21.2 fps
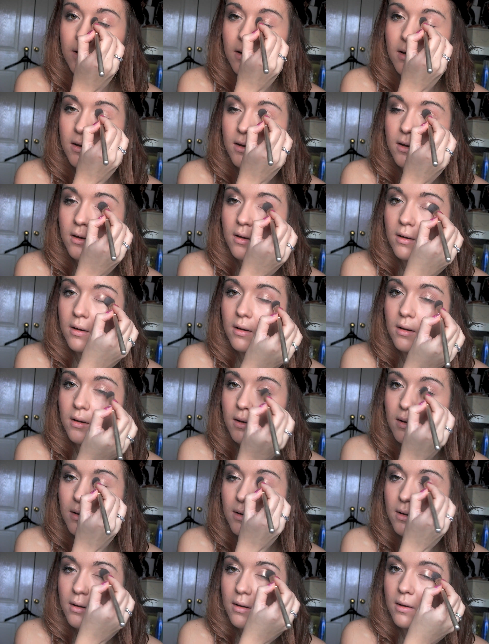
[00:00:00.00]

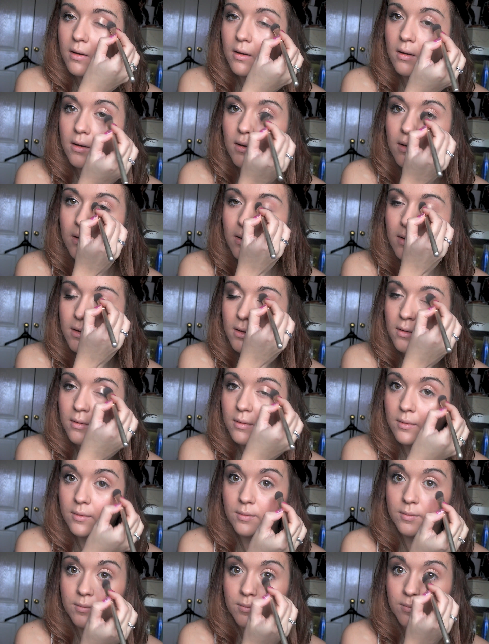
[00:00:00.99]

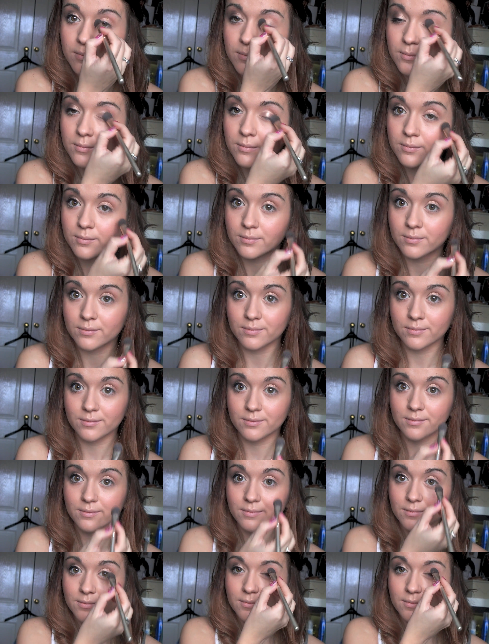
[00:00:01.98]
No one is speaking in this clip.